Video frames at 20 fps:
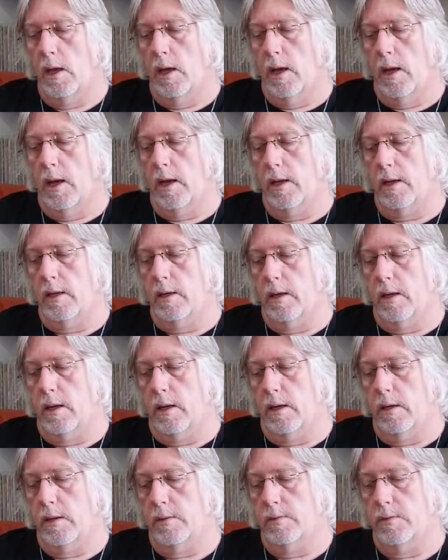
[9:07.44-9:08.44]
And
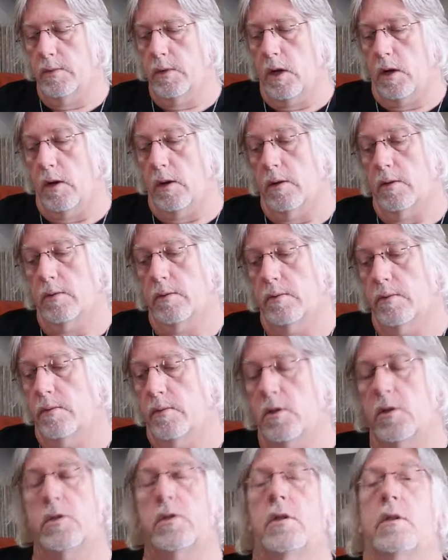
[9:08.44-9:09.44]
yeah,
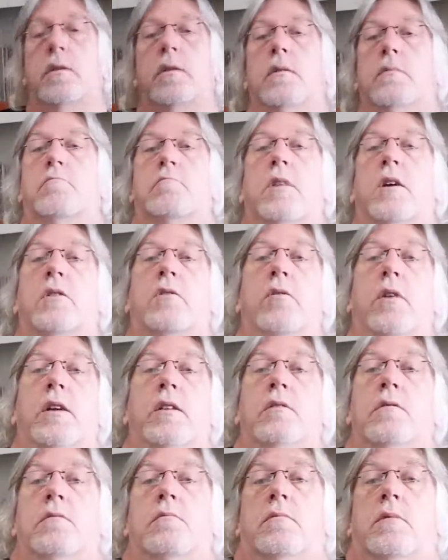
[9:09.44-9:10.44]
just a
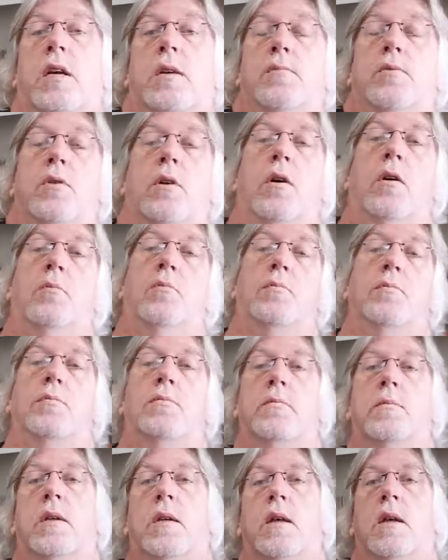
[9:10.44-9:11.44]
great debut
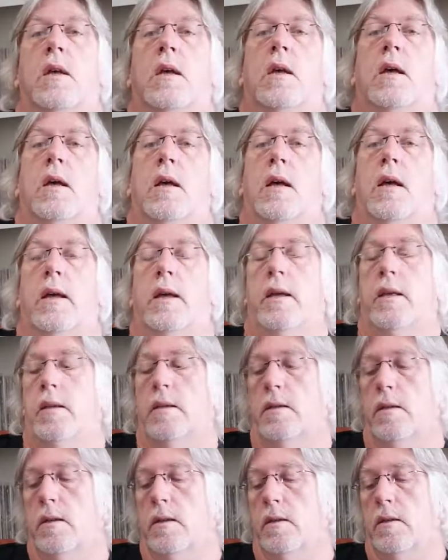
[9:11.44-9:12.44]
album. And
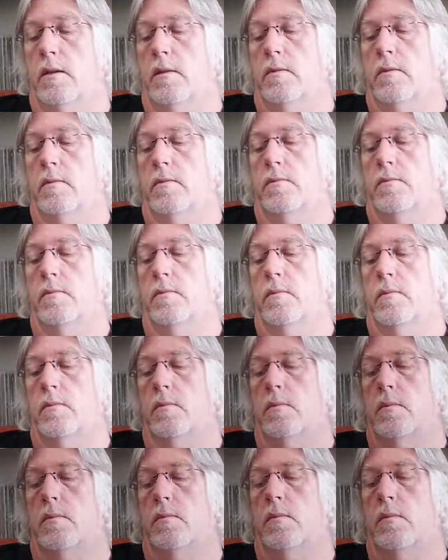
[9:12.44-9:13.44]

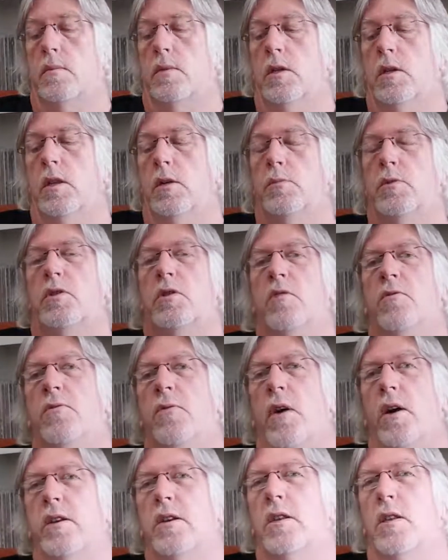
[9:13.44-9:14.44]
they were still
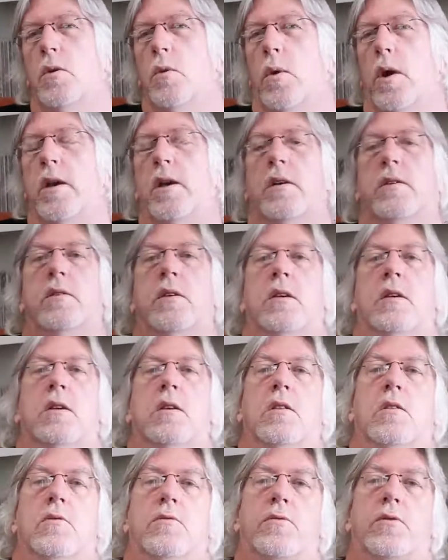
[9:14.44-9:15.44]
finding their way, I think,
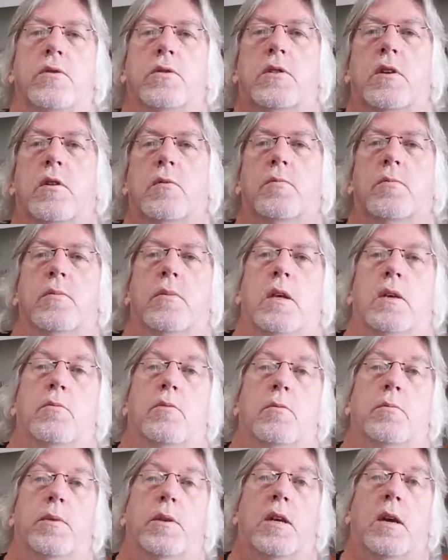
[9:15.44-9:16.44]
in their first album. They
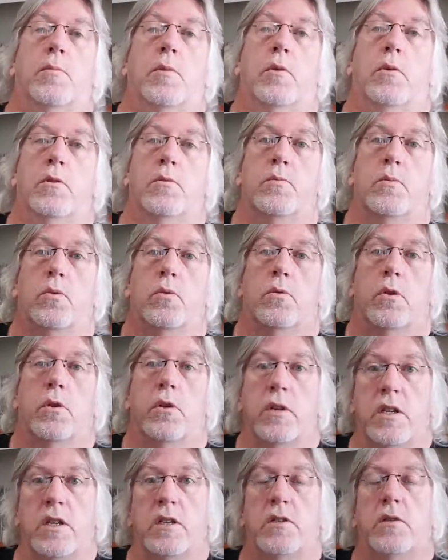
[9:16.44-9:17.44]
would become a lot more
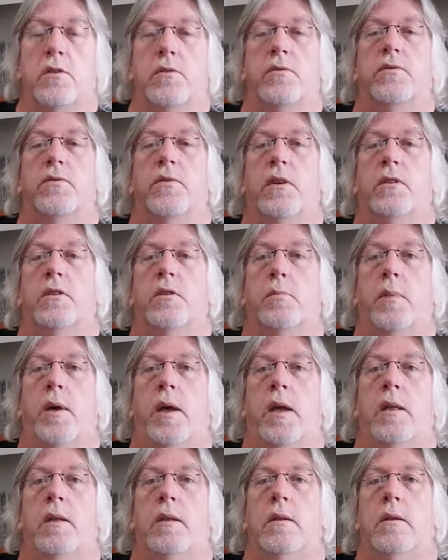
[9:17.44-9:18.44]
cohesive as a
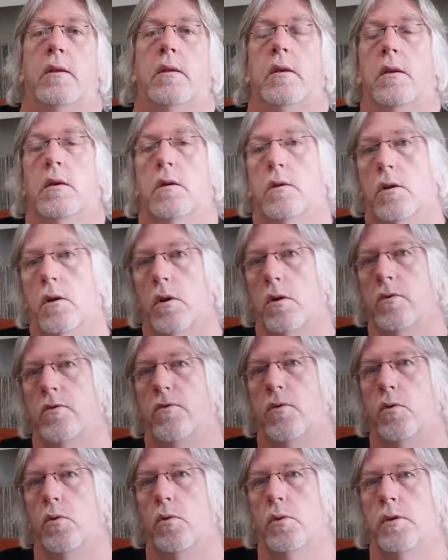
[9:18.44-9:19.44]
band going
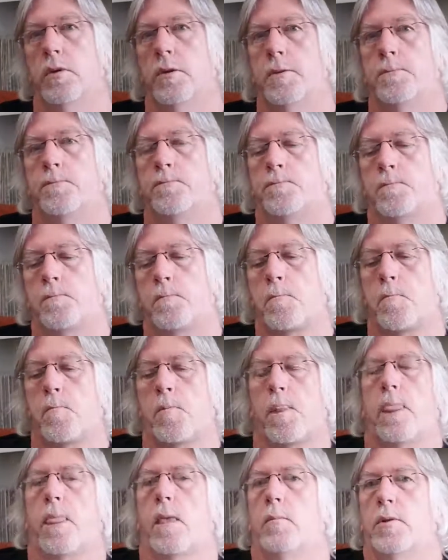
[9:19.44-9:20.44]
forward.
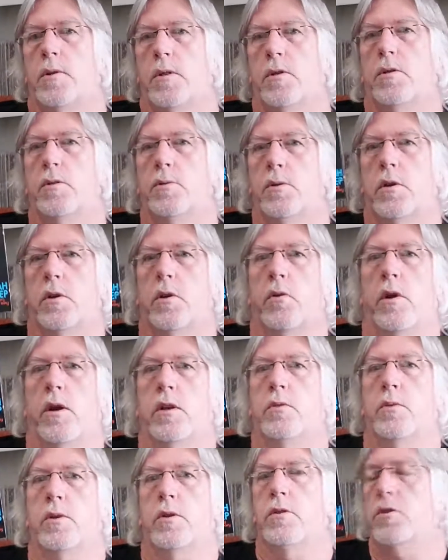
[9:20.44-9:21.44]
But this was a
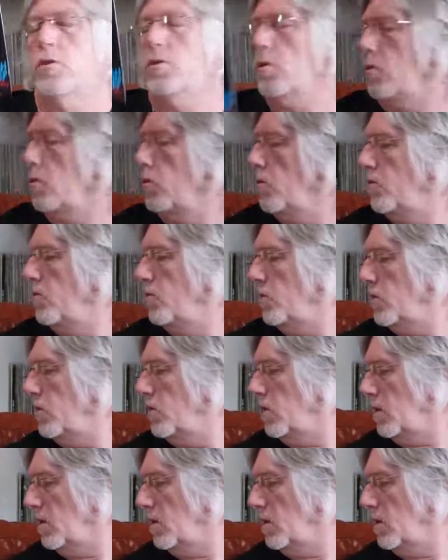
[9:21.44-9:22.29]
great one to start off with.